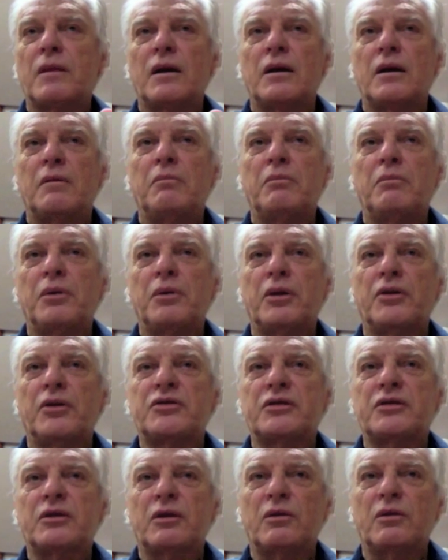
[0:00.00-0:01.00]

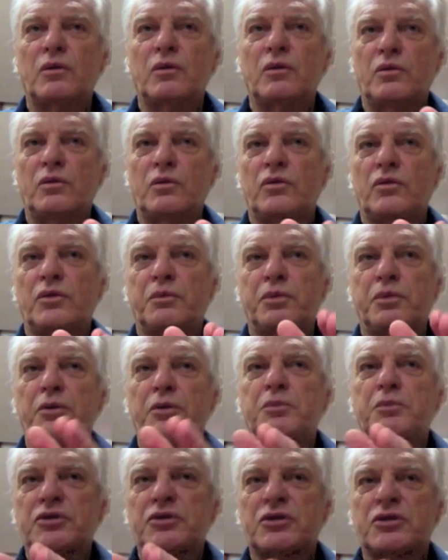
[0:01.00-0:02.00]
But the
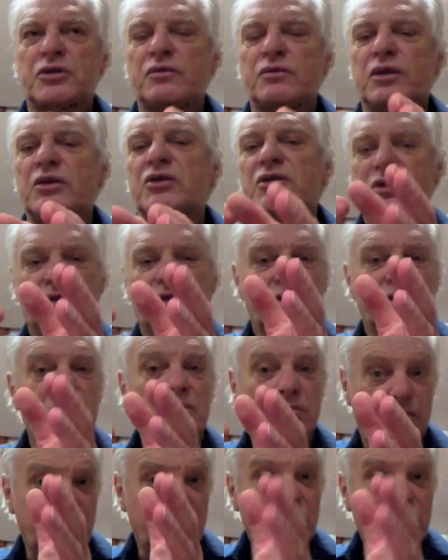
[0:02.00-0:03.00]
purpose of this
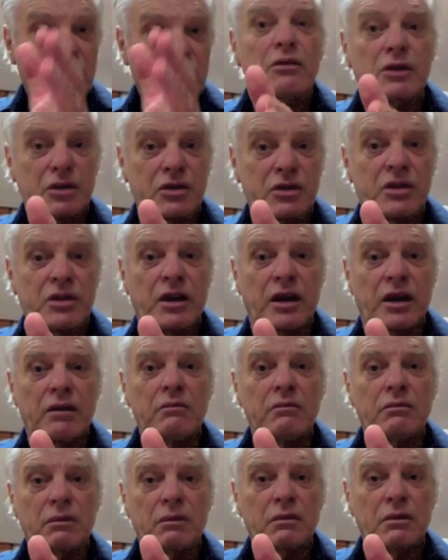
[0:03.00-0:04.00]
series,
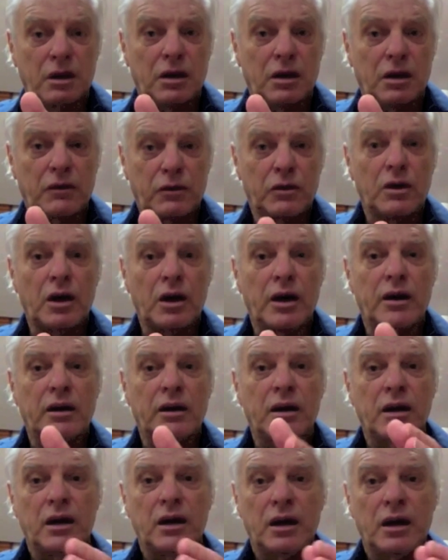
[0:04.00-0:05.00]
then, if you like,
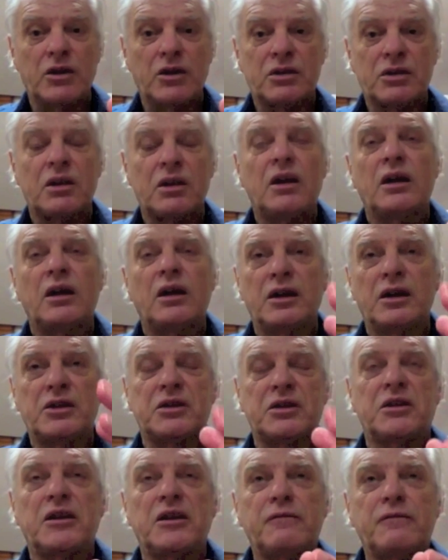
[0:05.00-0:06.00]
is
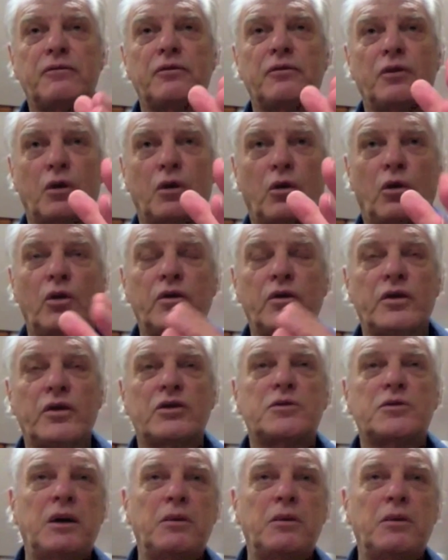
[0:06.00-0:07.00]
to give all of
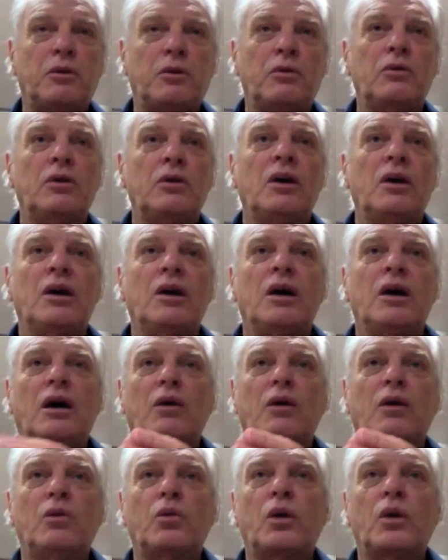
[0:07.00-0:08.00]
those people
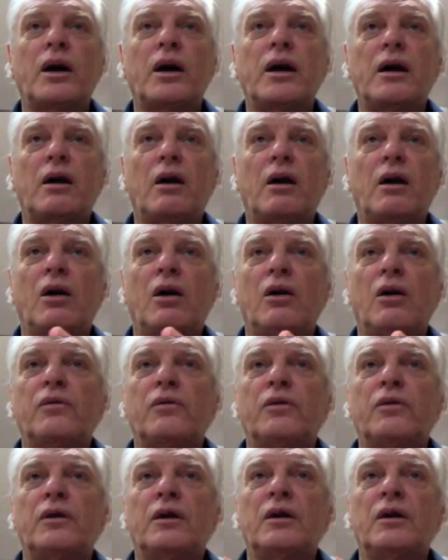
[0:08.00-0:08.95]
a way of